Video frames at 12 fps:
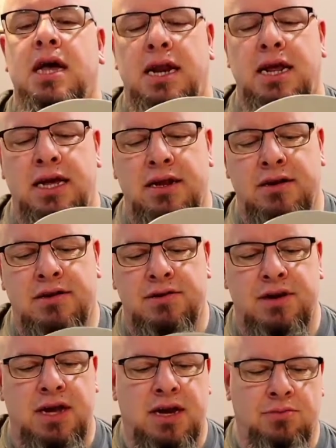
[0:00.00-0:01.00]
kind of hit,
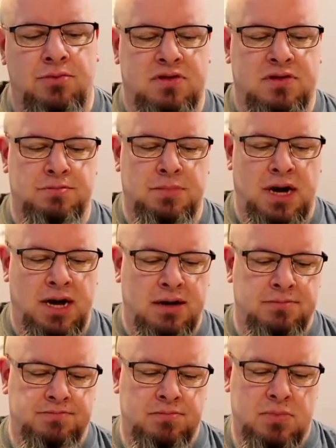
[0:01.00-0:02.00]
hit it with some
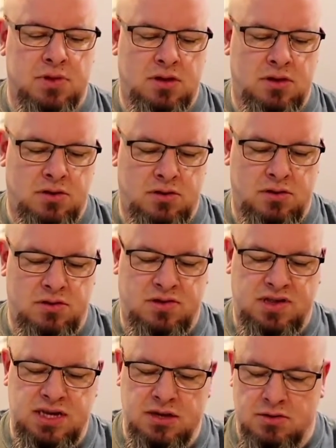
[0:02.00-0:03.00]
uh,
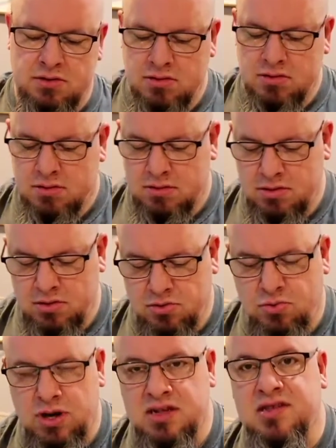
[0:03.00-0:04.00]
seal,
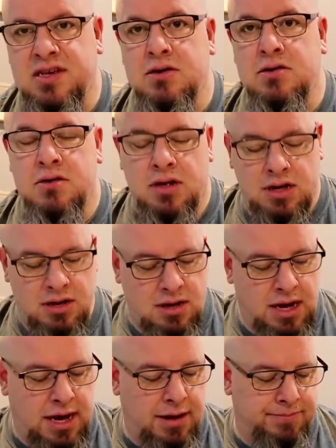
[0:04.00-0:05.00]
quick seal
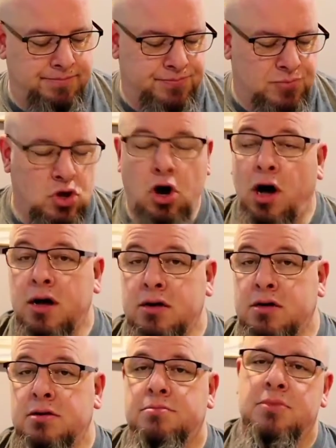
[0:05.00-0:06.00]
um,
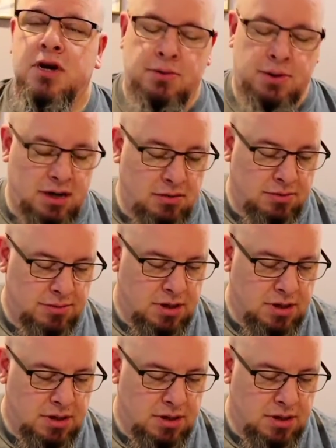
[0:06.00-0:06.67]
caulk. There we go.